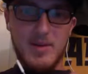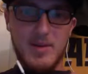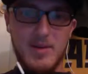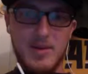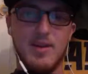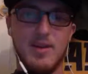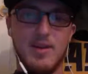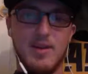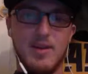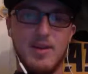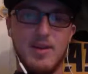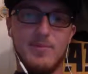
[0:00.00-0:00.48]

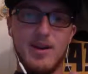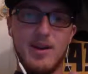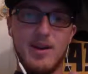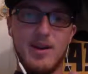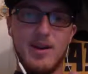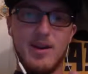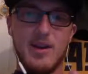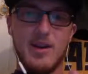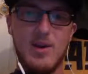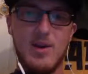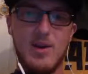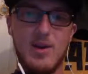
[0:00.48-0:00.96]
we're going to
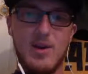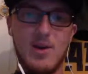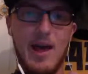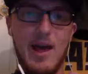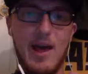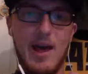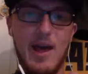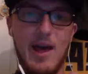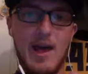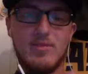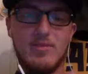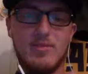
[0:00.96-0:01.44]
go
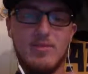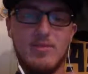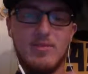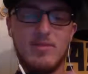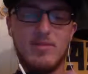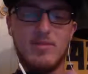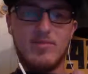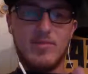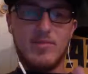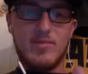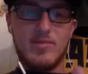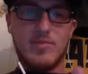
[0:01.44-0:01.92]
down,
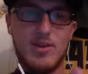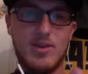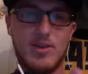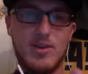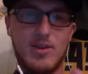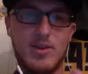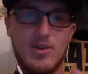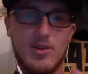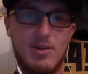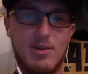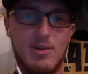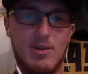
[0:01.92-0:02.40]
let's go
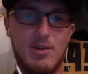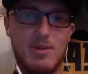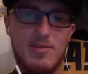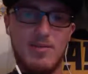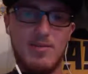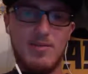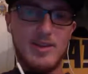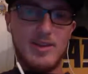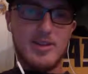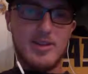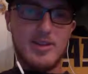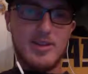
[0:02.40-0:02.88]
down with the
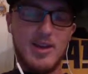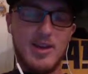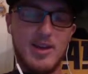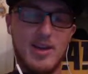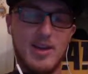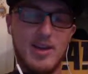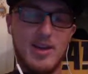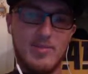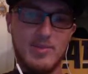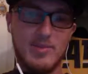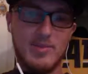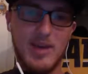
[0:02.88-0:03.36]
fight. Let's cause
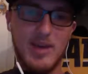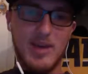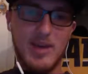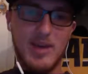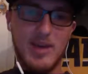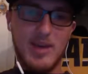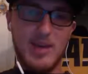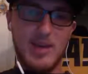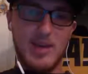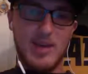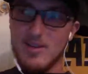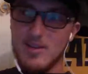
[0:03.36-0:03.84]
some
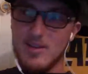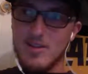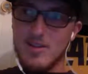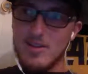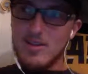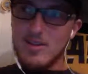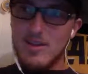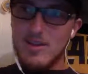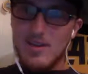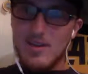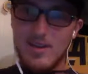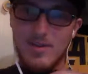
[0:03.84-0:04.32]
chaos. Let's
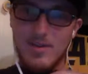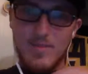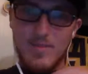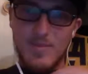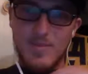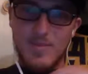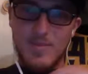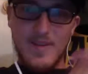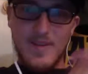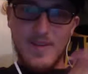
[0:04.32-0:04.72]
make things